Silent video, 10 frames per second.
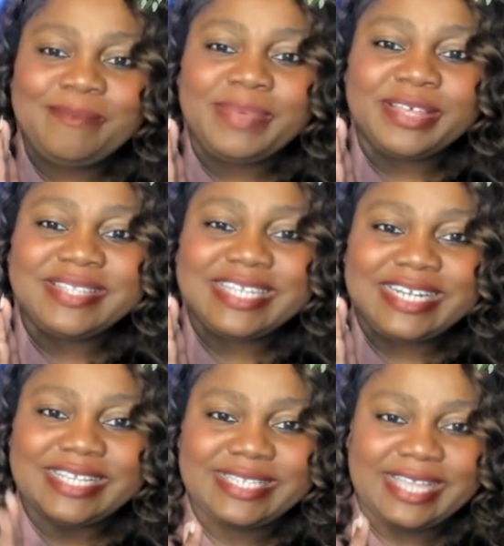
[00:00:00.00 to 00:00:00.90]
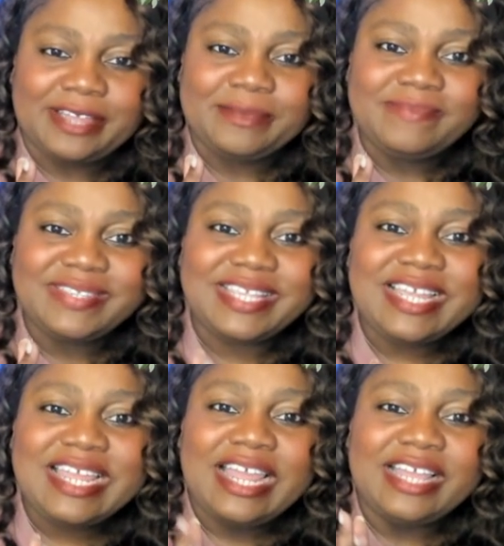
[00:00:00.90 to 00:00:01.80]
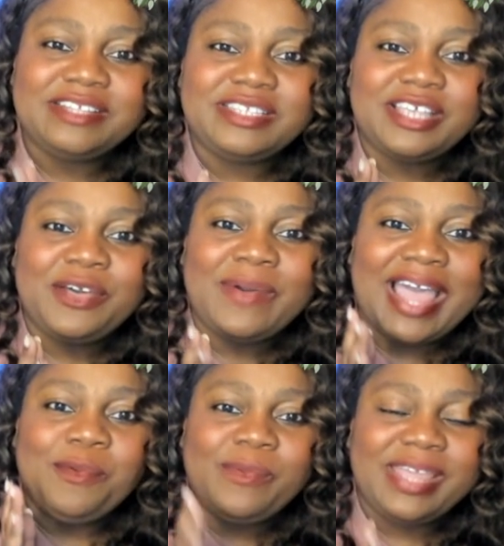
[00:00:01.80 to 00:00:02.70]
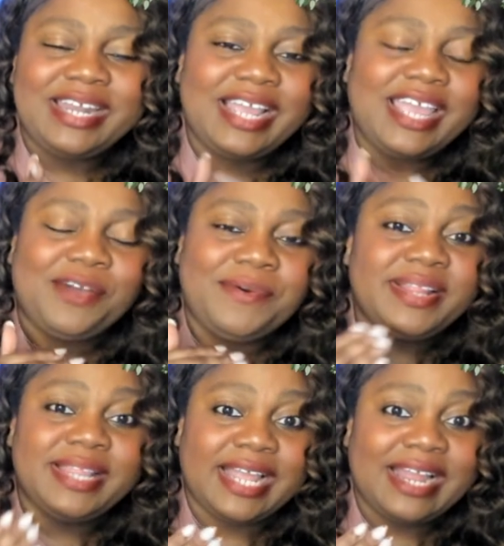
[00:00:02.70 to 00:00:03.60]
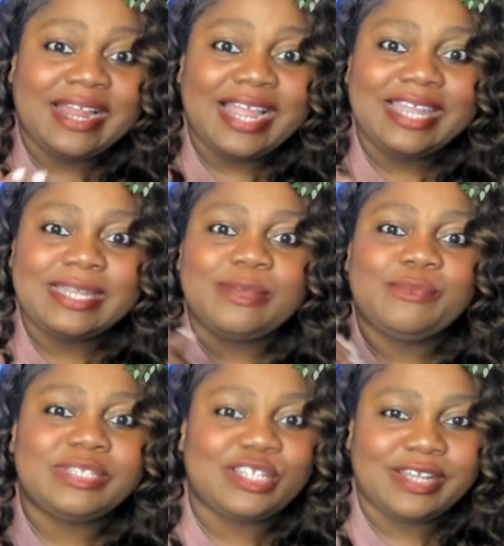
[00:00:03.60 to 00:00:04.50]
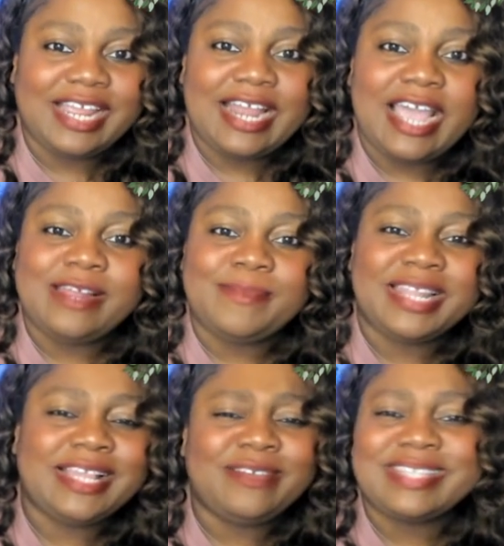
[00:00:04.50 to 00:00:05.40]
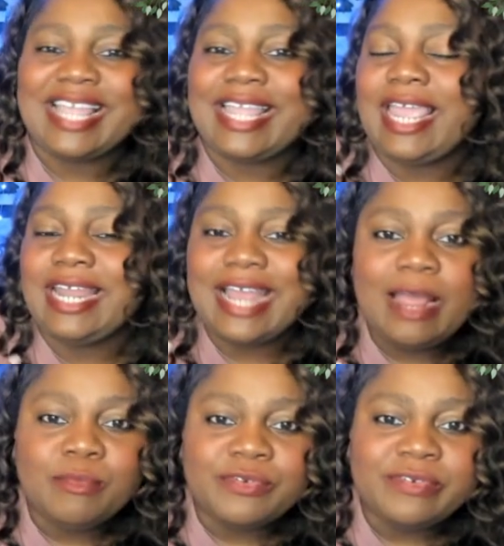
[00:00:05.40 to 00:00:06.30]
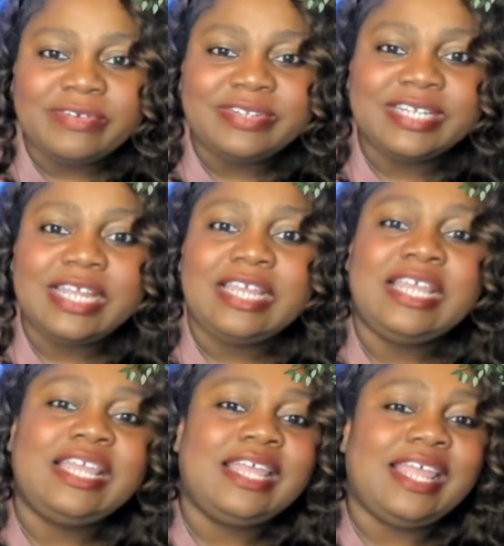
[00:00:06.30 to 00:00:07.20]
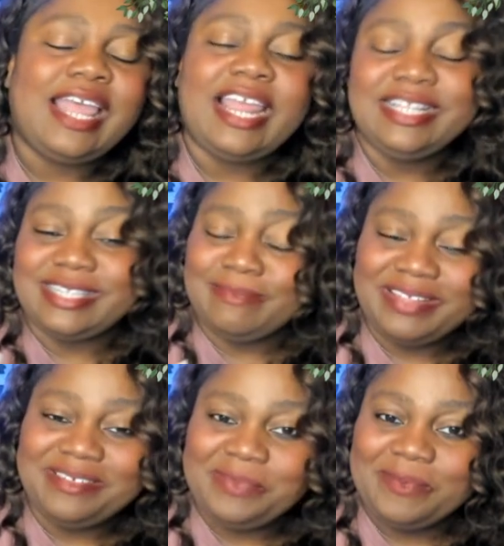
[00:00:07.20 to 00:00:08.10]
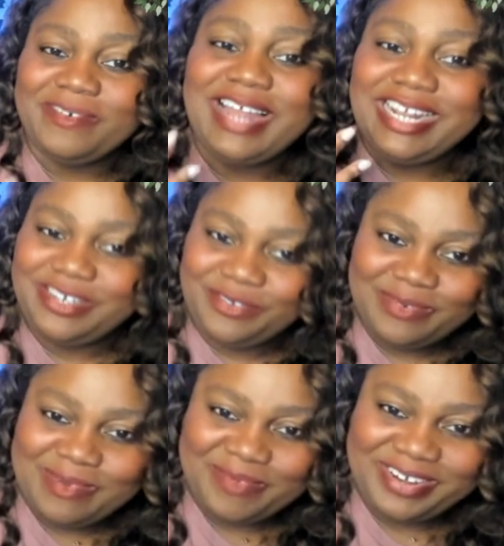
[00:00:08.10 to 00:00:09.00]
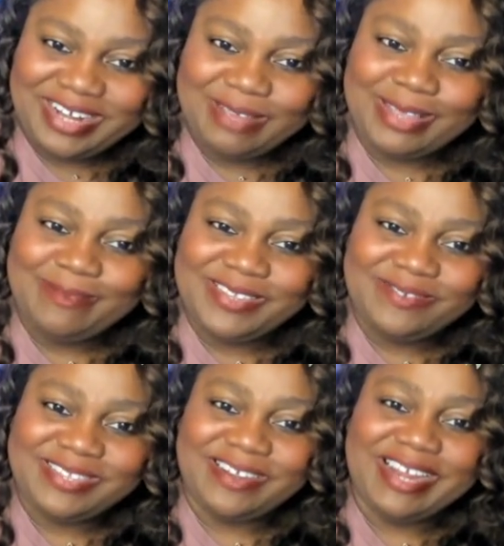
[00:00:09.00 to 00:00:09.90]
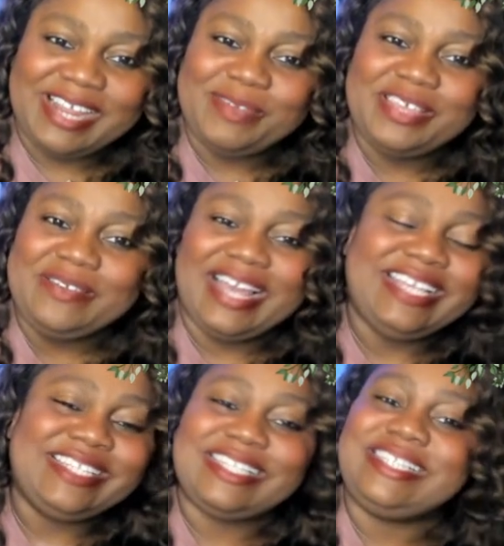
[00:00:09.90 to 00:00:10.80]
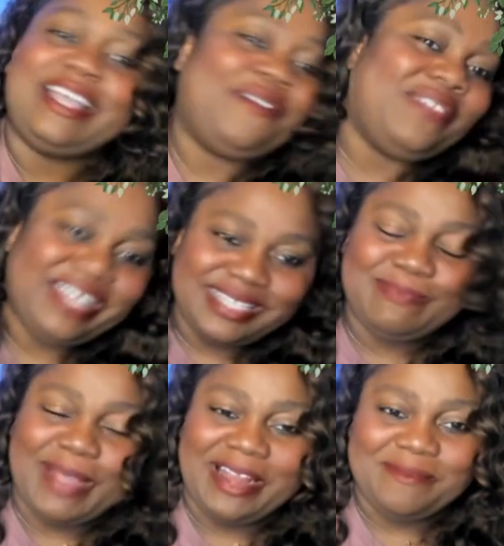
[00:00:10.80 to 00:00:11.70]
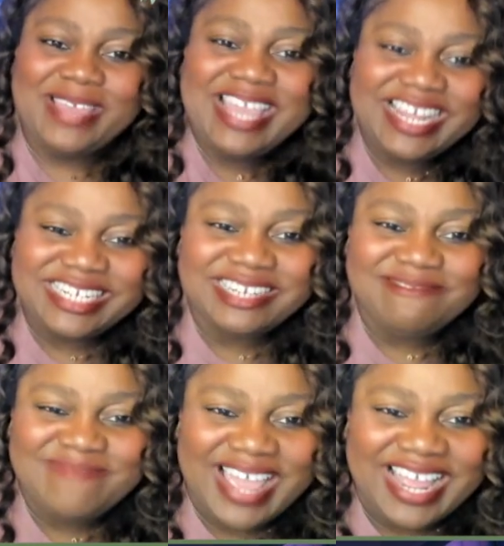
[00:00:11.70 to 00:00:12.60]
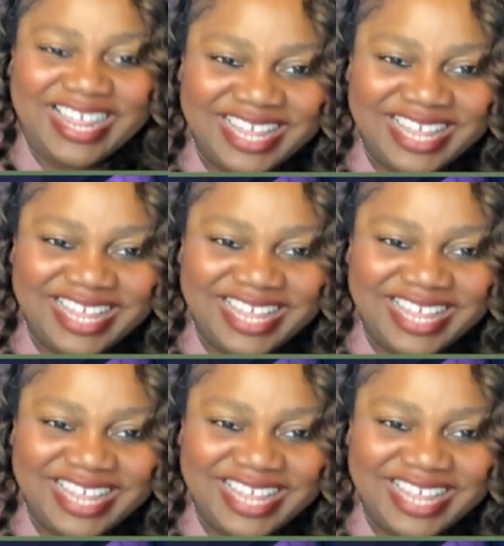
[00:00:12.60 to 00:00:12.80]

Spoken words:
builds in The Sims, and so I went on there and was looking at them, and I think it was Kate Emerald and some other people. I don't remember your names, I'm so sorry, but you guys definitely inspired me to make